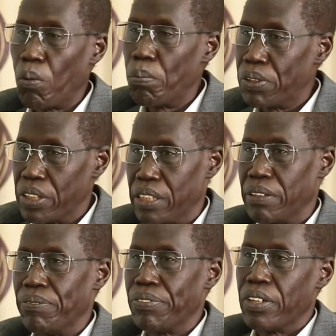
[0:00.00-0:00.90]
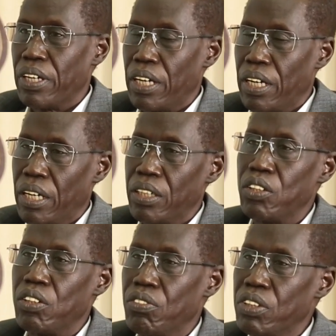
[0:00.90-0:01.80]
operate the
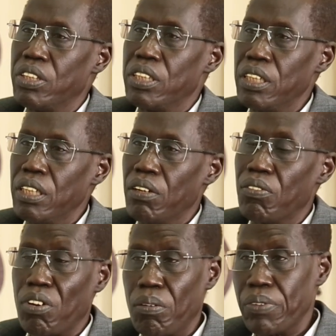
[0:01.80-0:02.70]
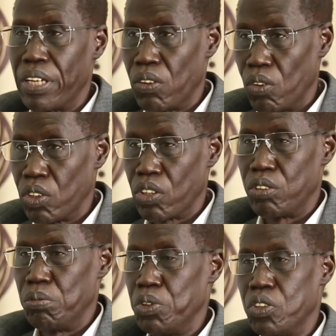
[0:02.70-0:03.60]
university from their own
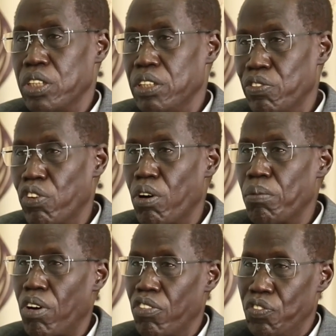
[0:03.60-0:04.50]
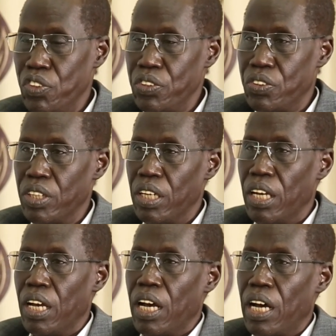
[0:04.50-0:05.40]
contribution in form of fees.
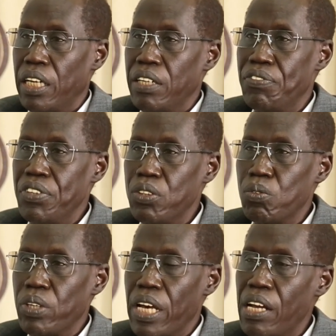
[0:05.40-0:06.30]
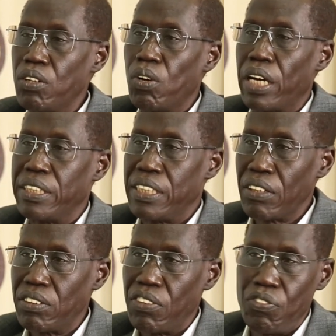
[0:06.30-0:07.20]
The fees, we had to
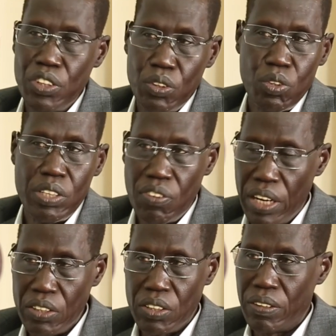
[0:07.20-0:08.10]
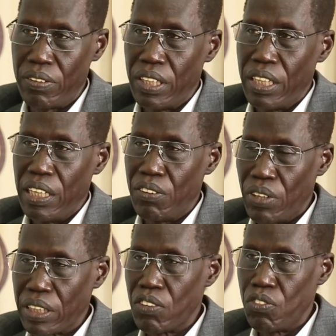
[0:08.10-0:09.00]
adjust the fees to inflation. In
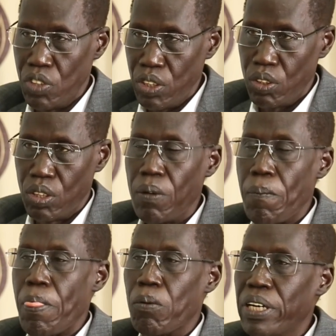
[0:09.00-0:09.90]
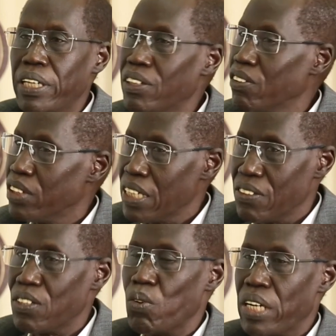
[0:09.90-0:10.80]
fact, the fees were not
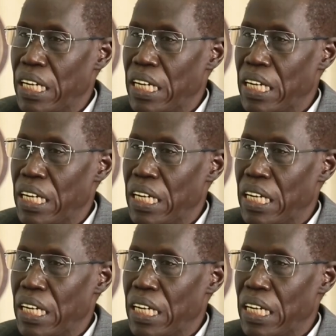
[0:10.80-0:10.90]
raised. They were